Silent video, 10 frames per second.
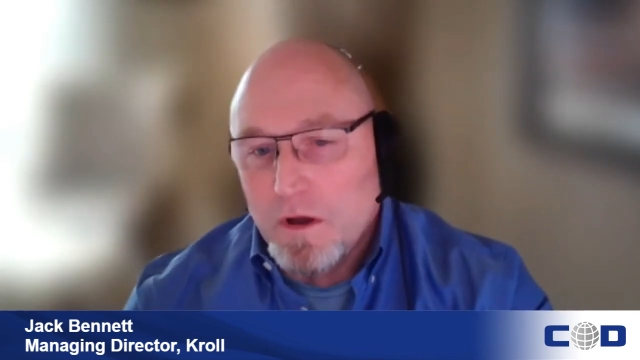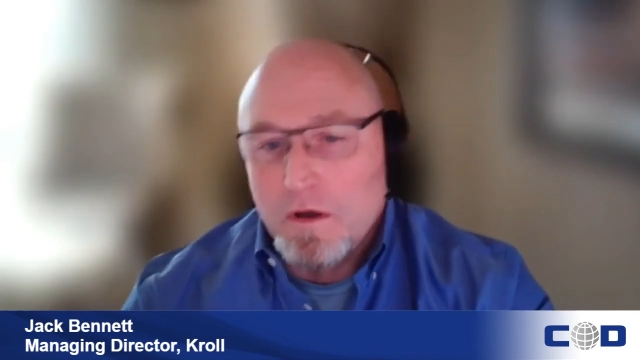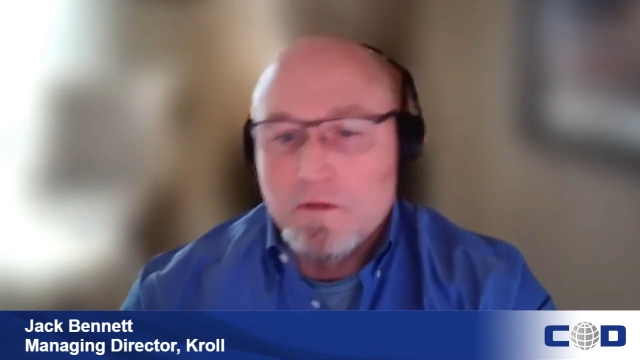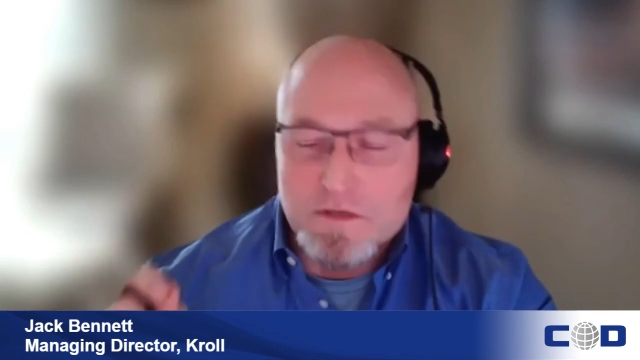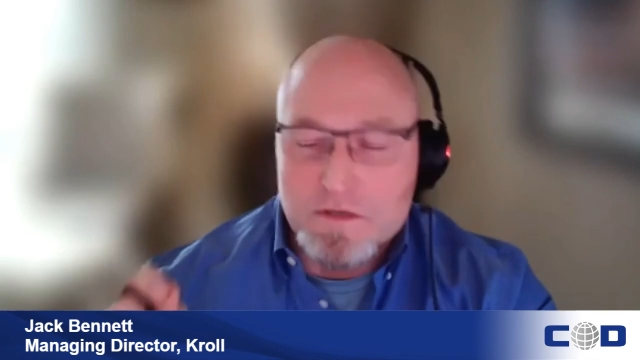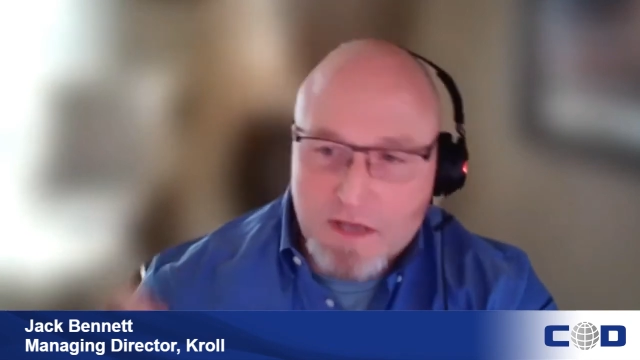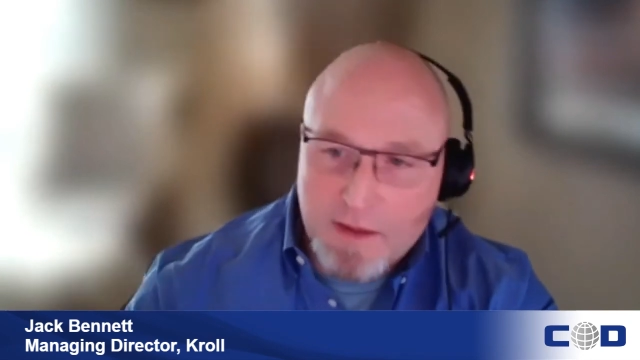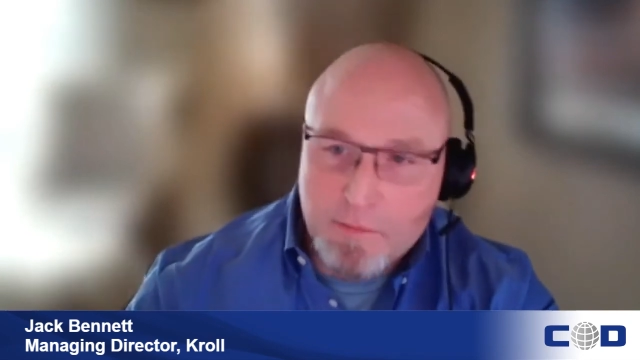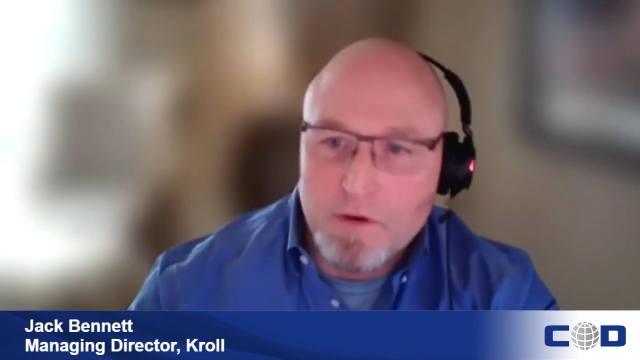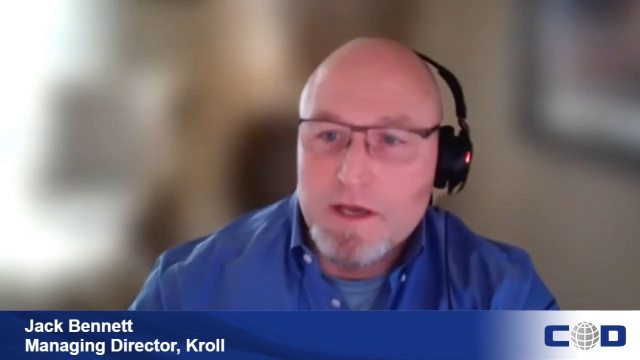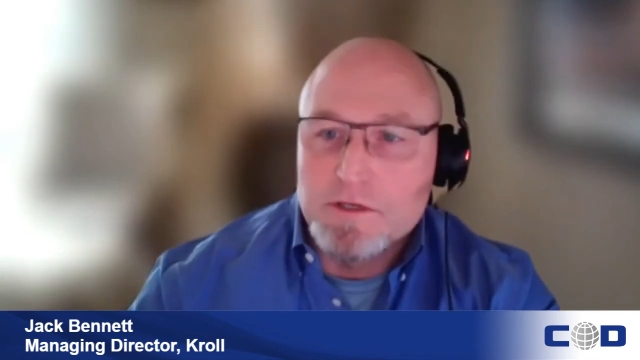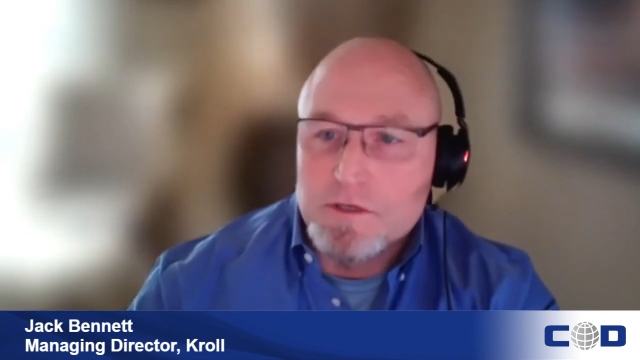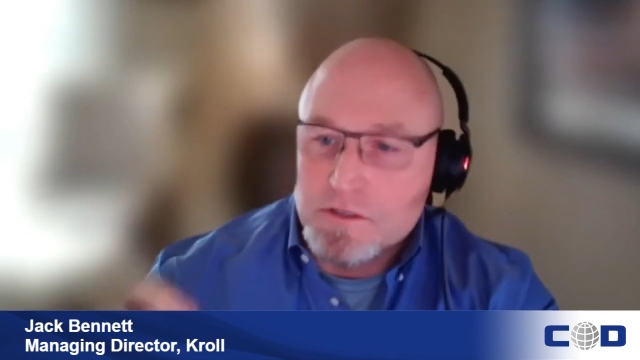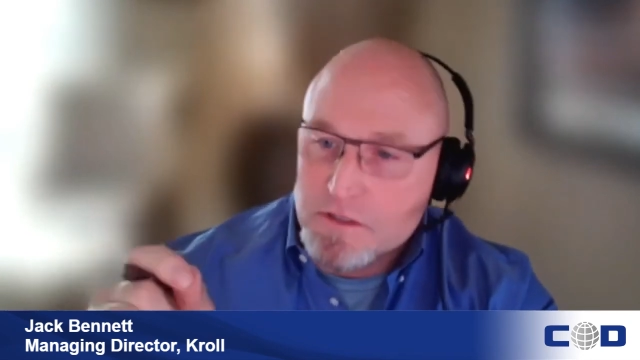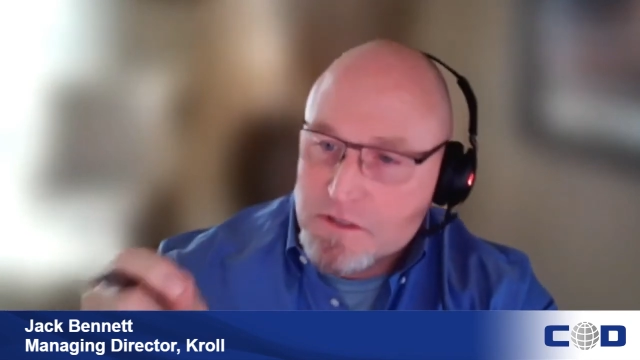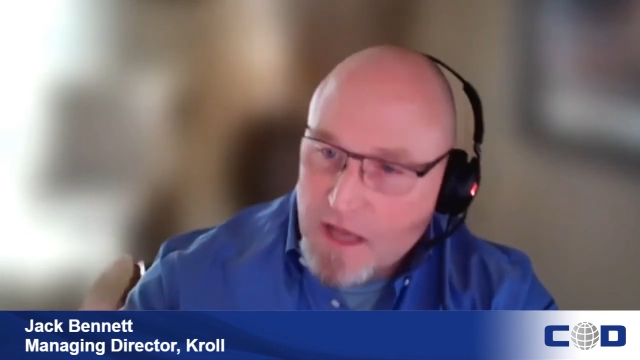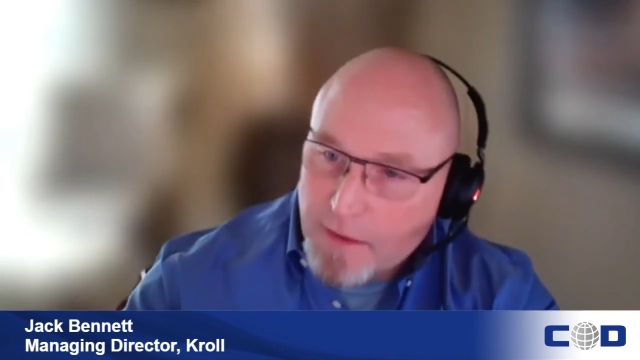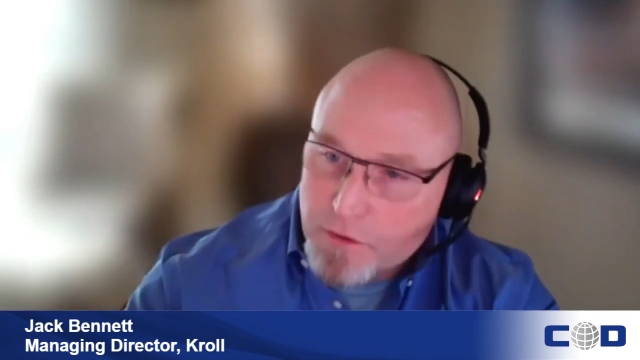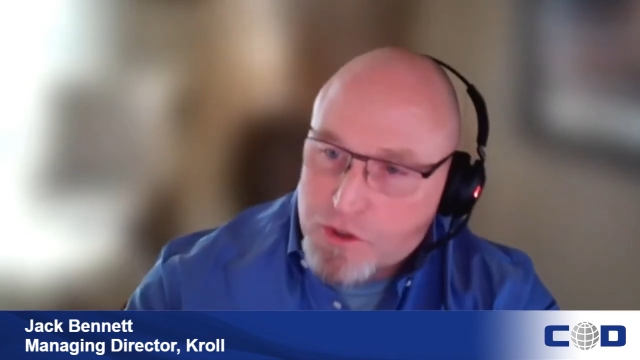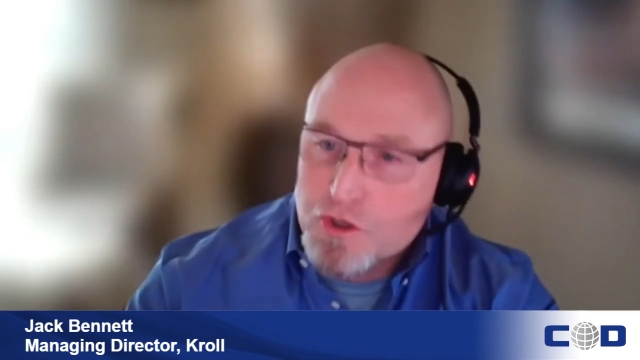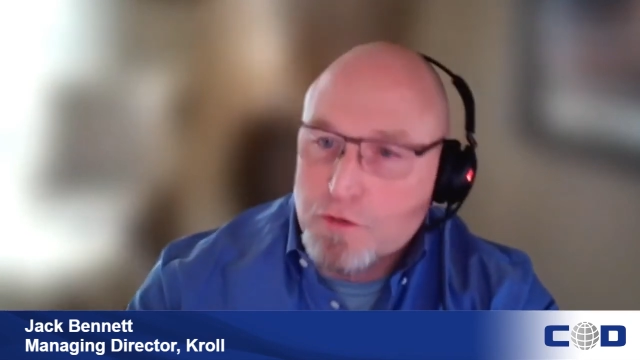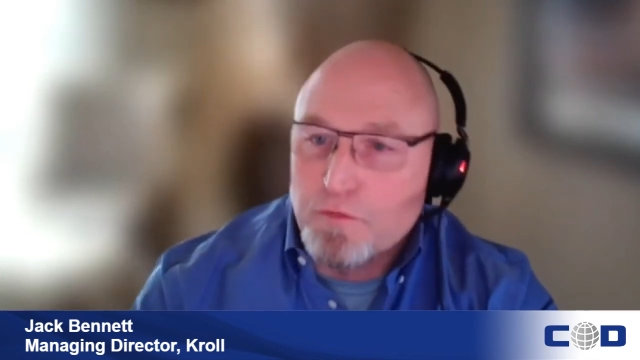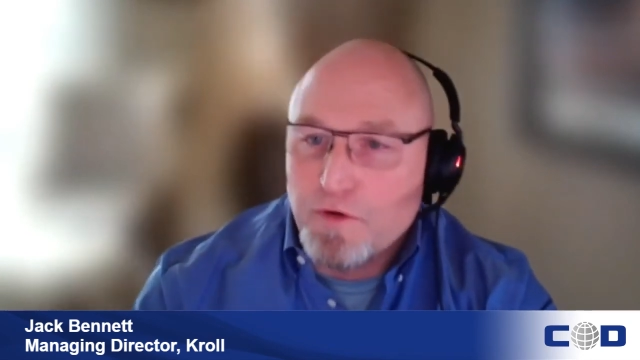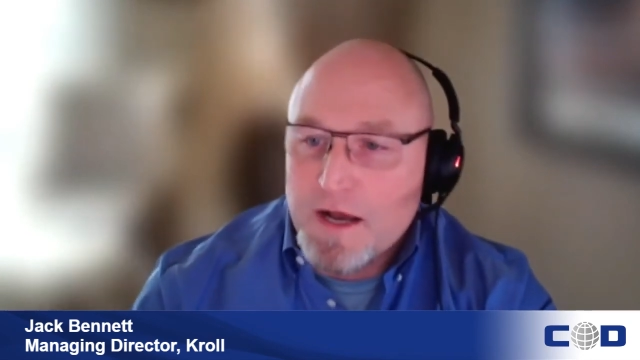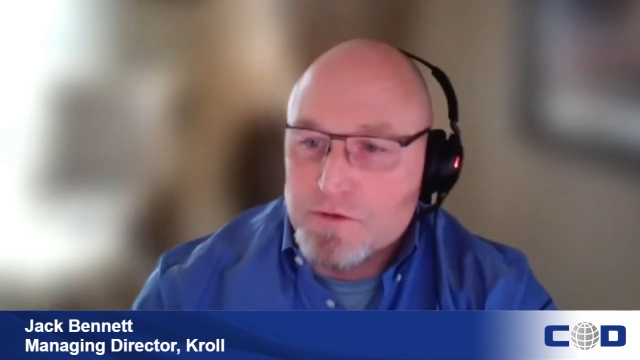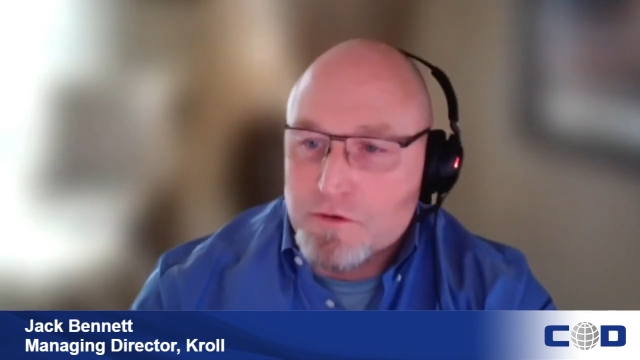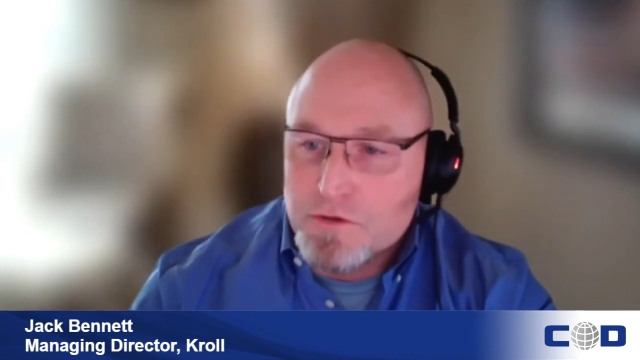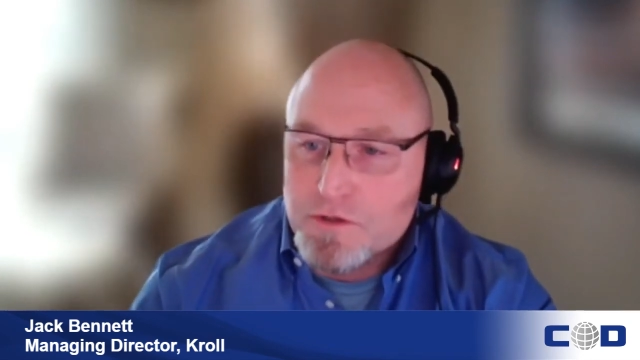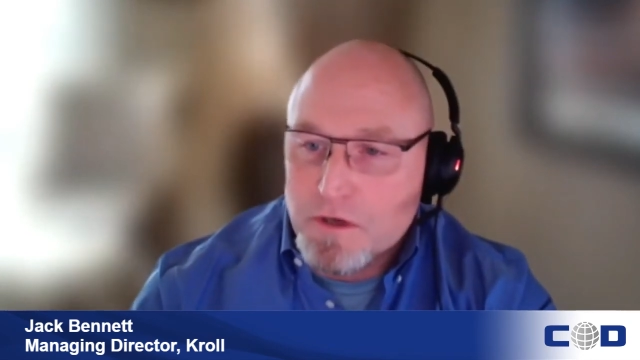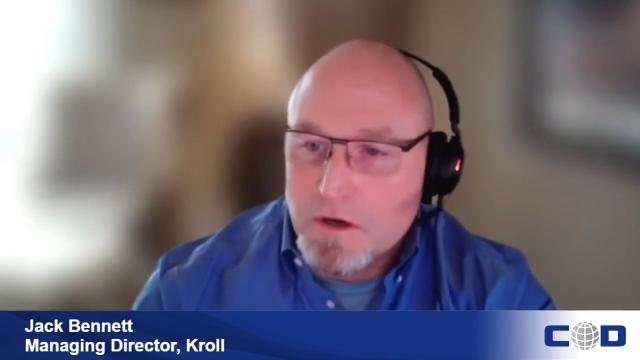the cyber agents, the cyber supervisors,